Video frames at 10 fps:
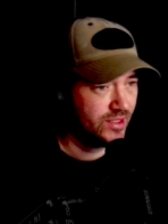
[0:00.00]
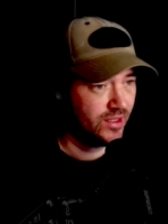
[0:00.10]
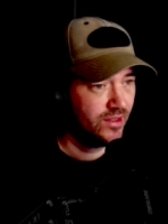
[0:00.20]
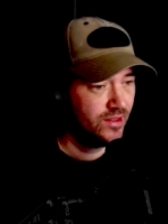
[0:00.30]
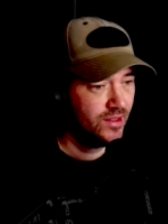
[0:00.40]
you
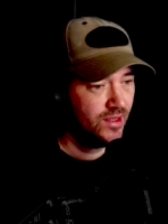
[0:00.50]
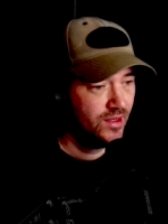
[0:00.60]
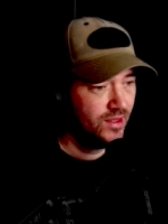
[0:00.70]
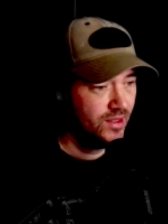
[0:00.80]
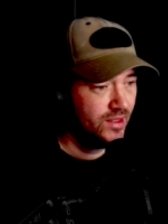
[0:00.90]
say.
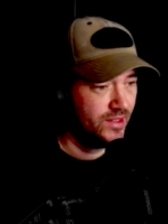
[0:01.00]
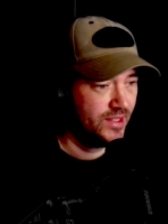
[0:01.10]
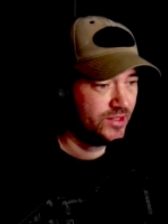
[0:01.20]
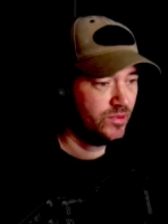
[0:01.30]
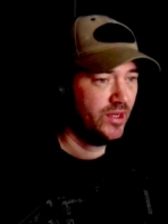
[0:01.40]

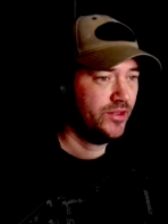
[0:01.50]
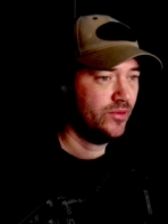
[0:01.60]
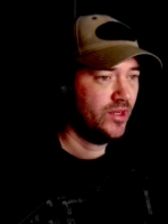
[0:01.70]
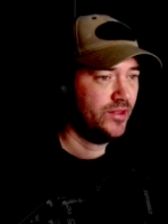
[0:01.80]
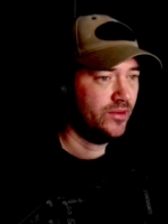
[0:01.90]
And that's why I
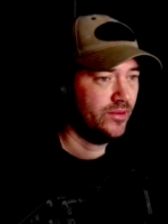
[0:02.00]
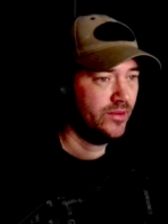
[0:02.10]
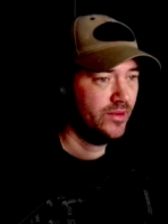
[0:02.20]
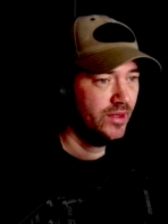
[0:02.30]
do what I do.